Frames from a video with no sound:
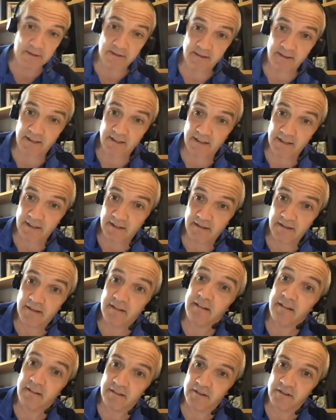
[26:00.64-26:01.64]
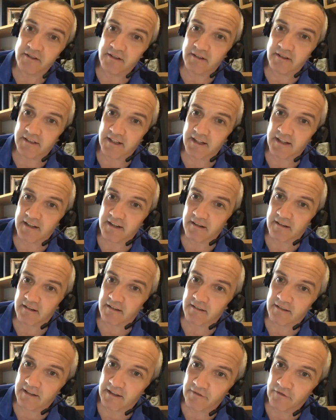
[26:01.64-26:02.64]
additional day in
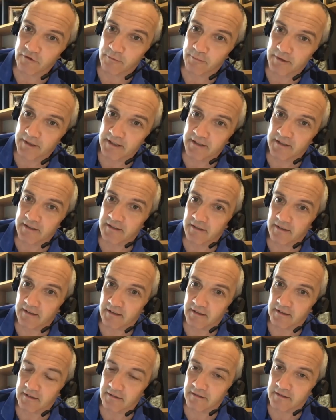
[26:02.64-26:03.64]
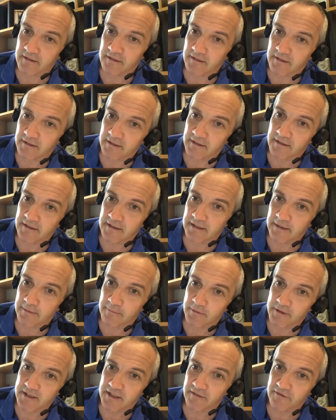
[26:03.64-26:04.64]
Ireland after playing Ireland, and
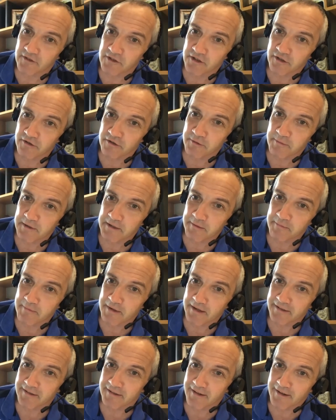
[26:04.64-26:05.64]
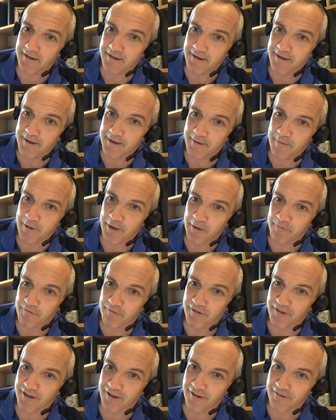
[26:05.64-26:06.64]
myself and Joe Smith met up for
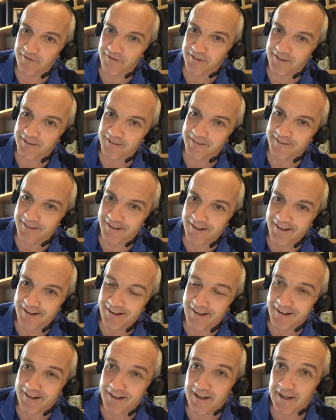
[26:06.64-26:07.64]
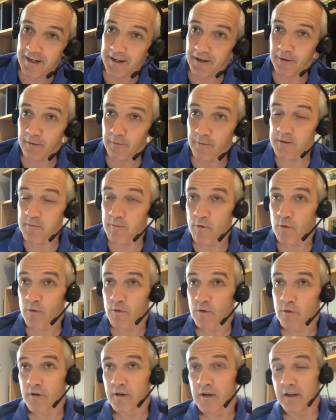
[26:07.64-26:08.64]
a coffee, and it was
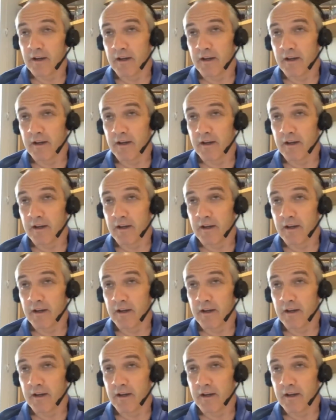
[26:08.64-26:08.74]
more.